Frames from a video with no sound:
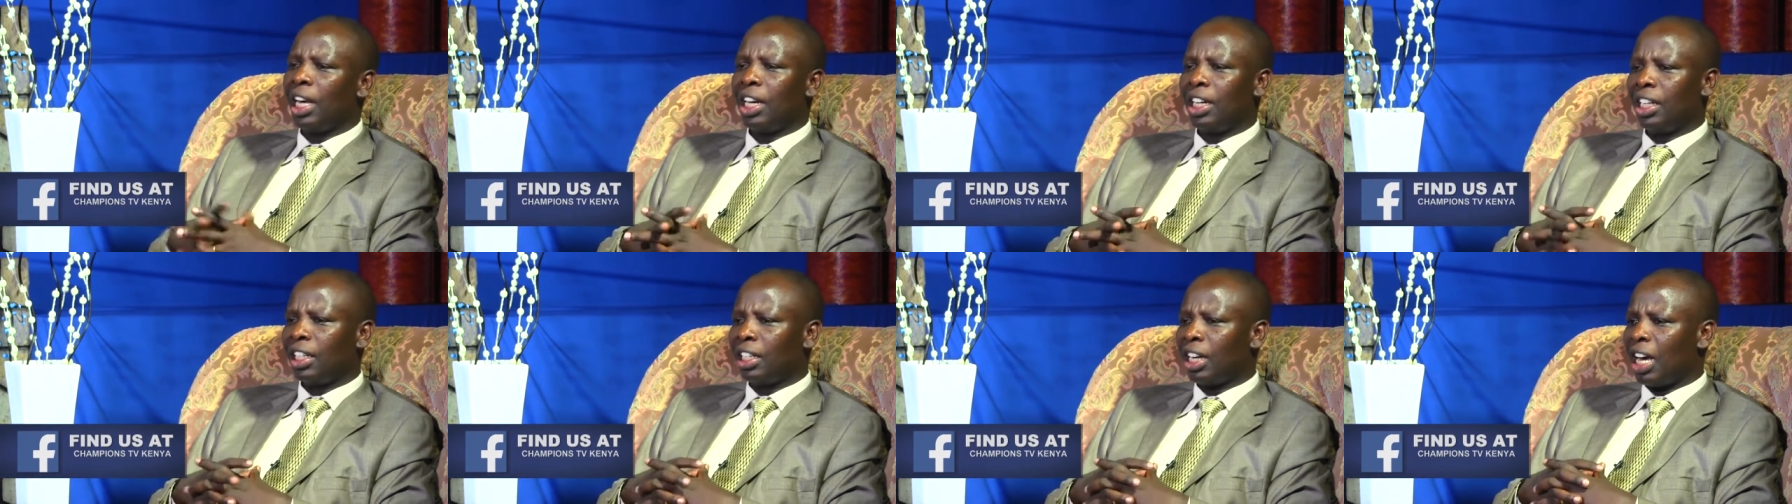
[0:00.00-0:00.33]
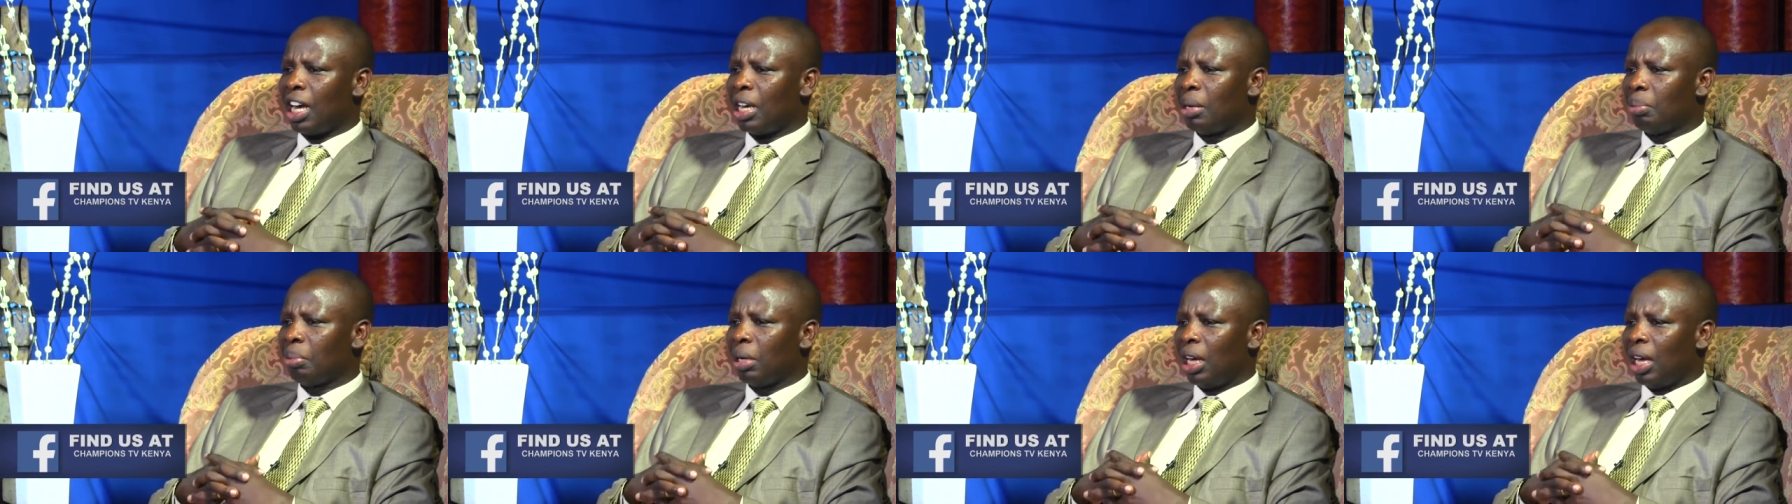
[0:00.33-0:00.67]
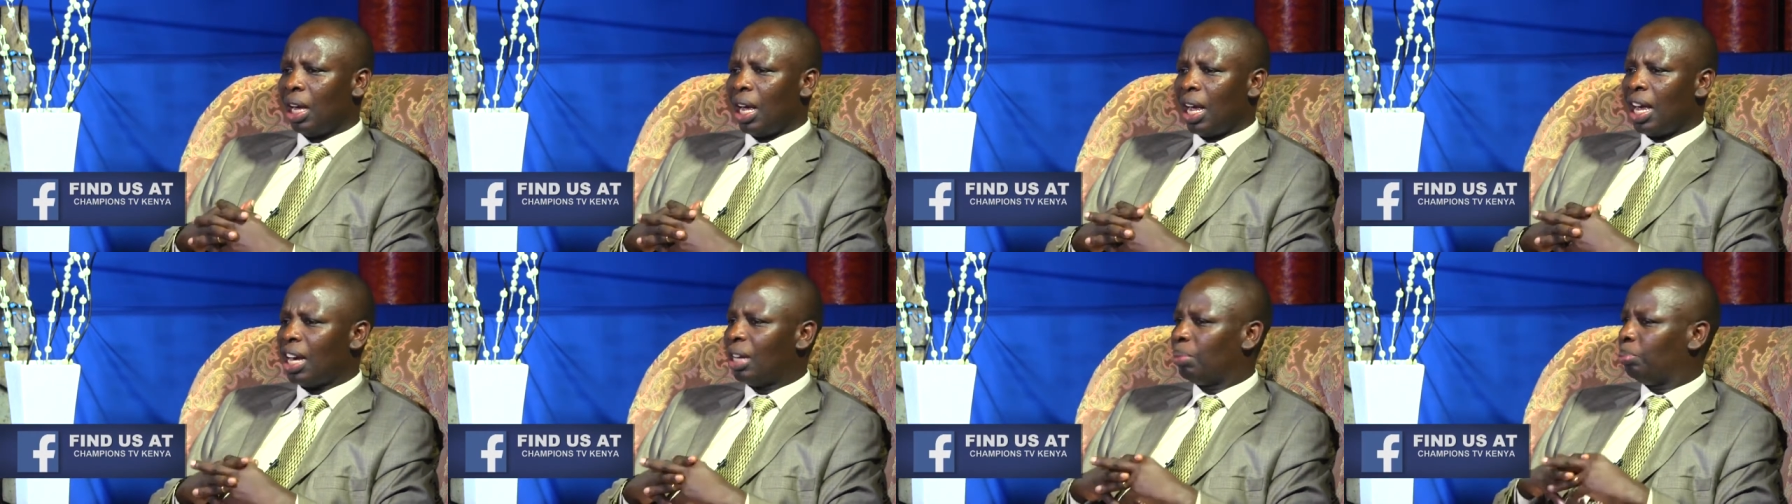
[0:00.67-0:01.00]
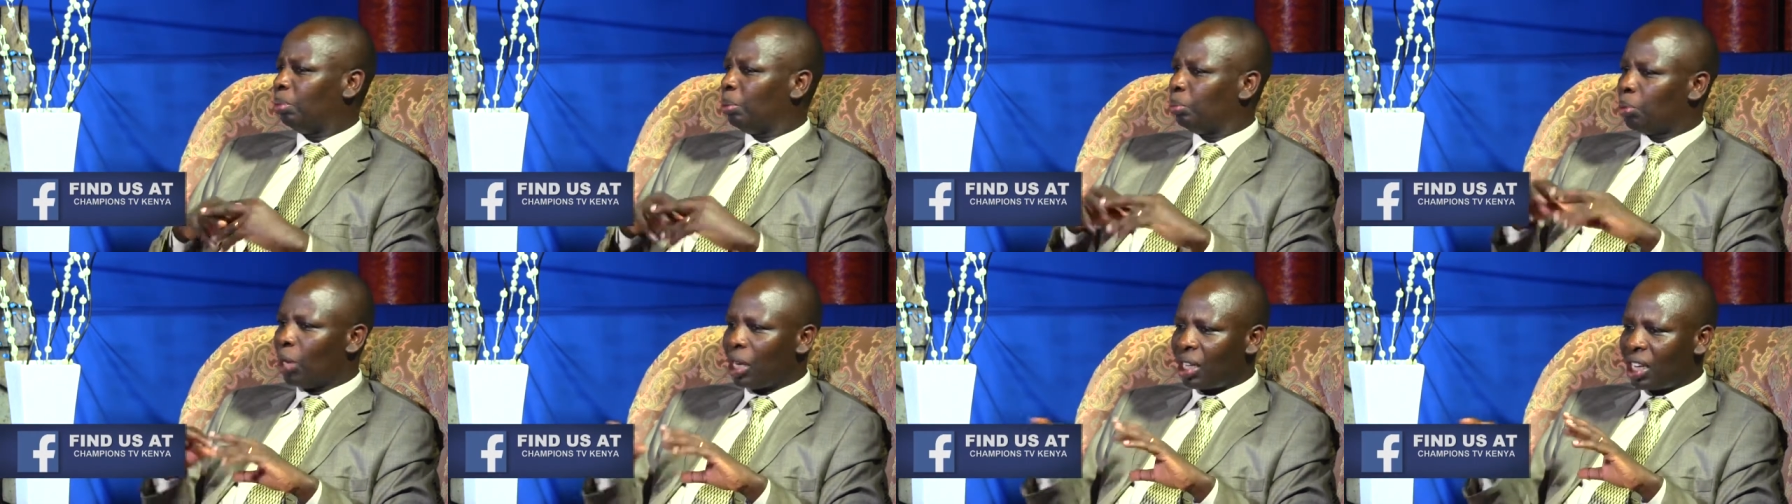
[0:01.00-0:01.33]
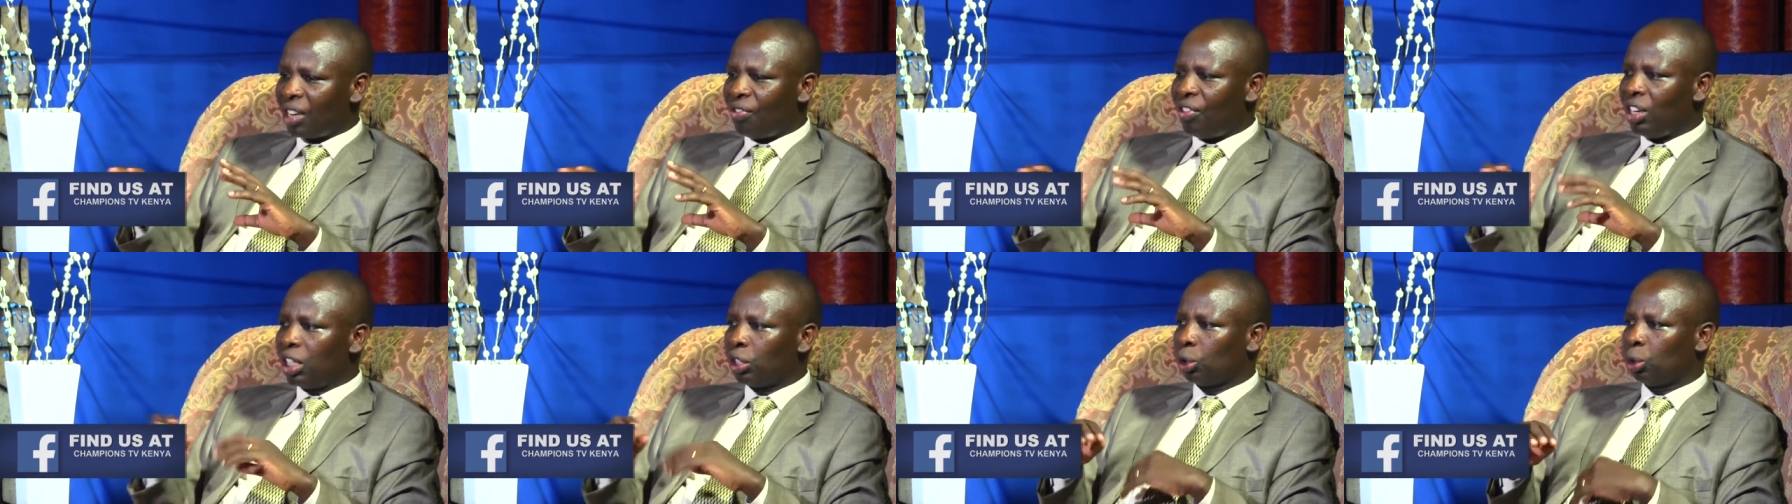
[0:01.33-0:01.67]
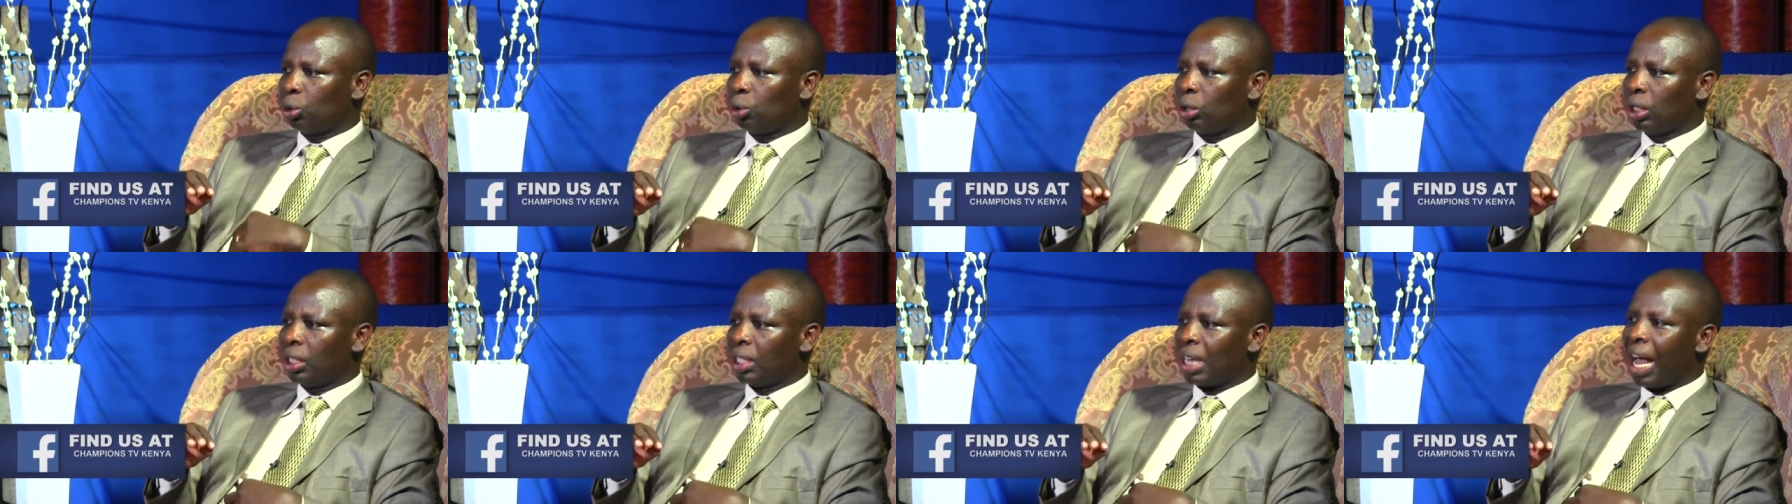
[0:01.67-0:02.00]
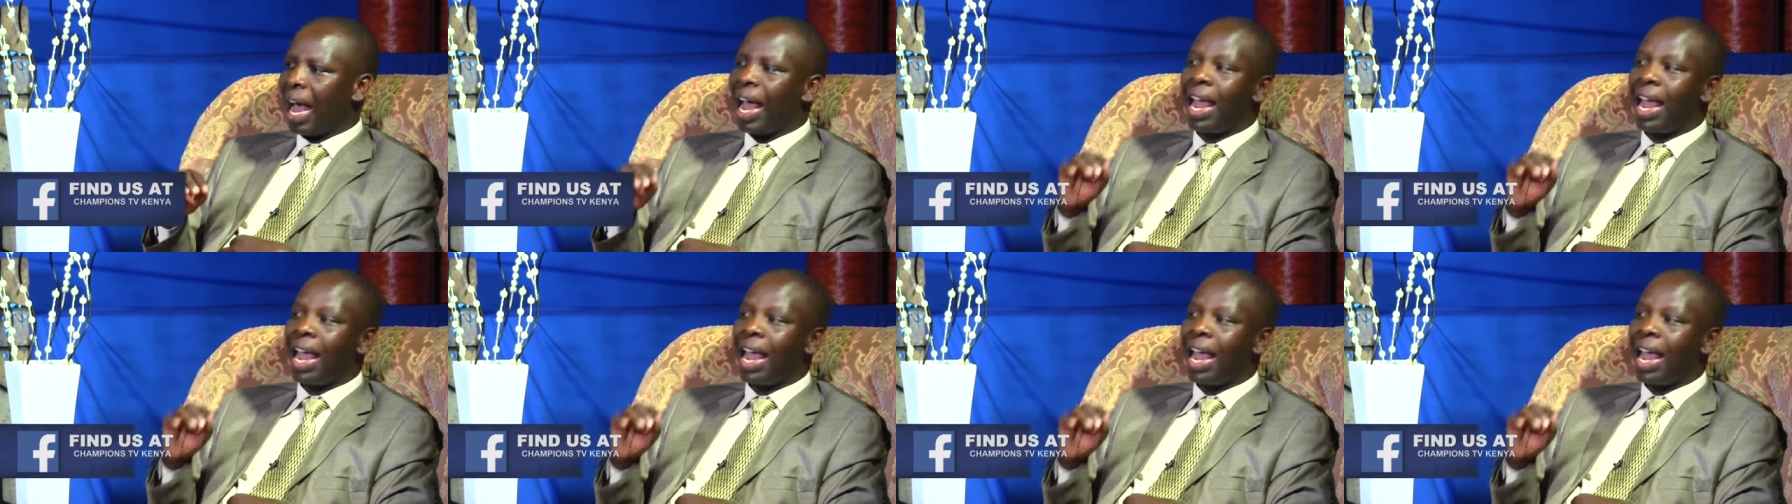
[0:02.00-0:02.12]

end time, and people are giving stories.